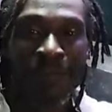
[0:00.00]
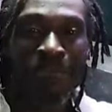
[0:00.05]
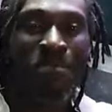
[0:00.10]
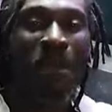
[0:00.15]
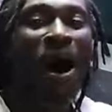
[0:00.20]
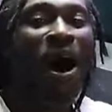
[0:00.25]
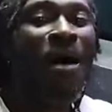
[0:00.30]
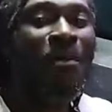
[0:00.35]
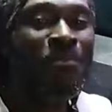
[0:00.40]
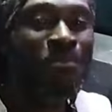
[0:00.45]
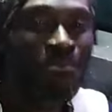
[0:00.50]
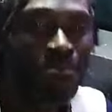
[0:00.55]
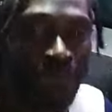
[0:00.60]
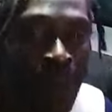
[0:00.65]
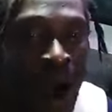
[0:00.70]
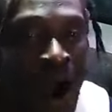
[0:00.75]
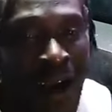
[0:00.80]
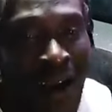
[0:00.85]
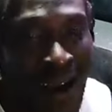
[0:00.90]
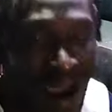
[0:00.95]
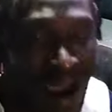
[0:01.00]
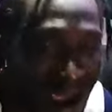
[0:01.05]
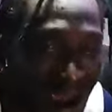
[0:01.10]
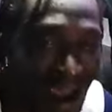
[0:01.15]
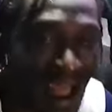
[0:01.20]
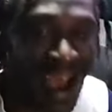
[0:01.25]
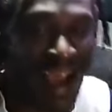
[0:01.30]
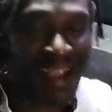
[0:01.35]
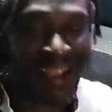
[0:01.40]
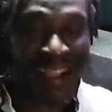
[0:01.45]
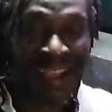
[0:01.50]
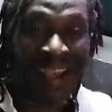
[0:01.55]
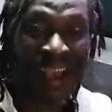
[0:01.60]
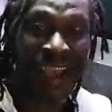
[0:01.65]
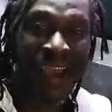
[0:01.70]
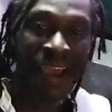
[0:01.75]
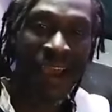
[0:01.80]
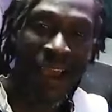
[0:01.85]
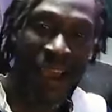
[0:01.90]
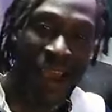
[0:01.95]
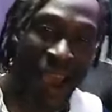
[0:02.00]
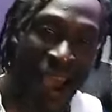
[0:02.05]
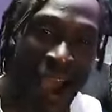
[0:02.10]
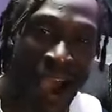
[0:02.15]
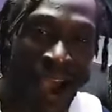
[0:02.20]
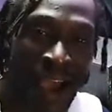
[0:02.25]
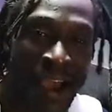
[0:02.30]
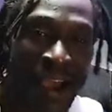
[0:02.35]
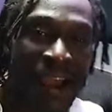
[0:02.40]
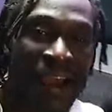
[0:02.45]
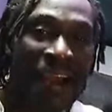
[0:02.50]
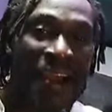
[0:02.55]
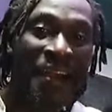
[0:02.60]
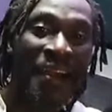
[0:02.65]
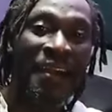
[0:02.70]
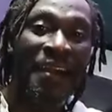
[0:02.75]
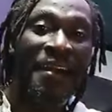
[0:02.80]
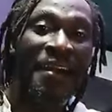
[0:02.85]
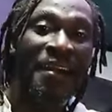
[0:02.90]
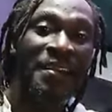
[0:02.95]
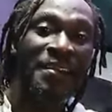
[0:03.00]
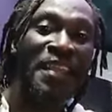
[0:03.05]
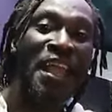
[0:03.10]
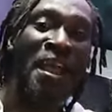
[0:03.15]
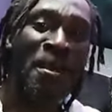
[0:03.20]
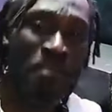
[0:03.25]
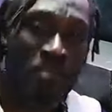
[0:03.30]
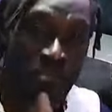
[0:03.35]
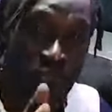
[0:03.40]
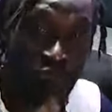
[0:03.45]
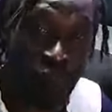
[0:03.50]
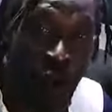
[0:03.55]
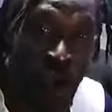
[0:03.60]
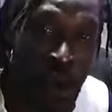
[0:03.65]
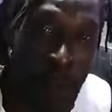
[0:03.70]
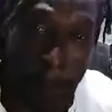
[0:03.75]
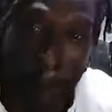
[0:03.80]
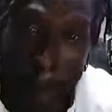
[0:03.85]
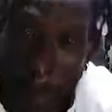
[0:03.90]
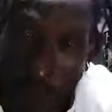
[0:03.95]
Bamba clap. Them broke